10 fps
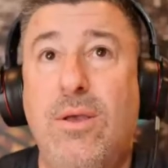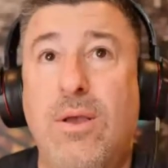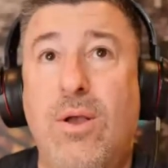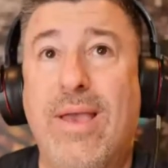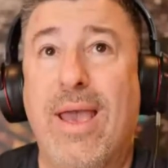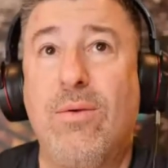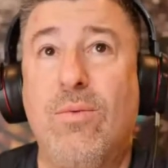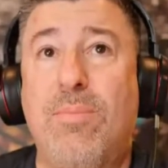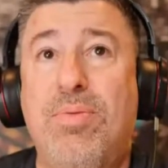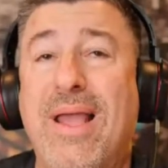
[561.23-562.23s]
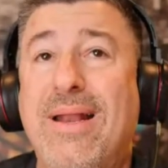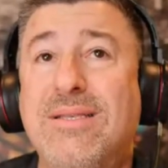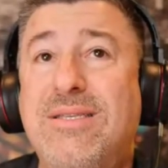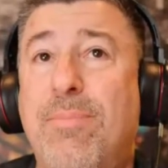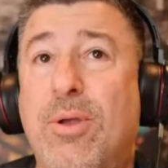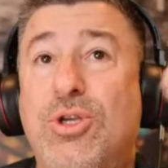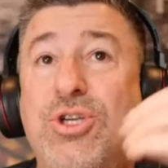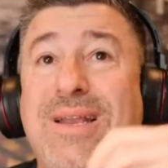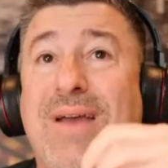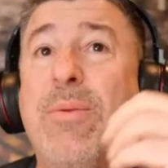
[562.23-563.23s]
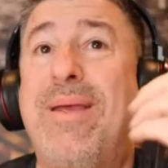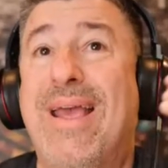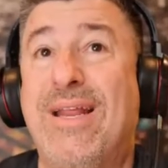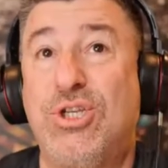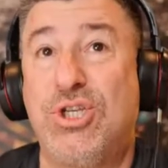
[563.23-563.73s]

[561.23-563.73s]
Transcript: Okay, well, plain and simple, you should never be getting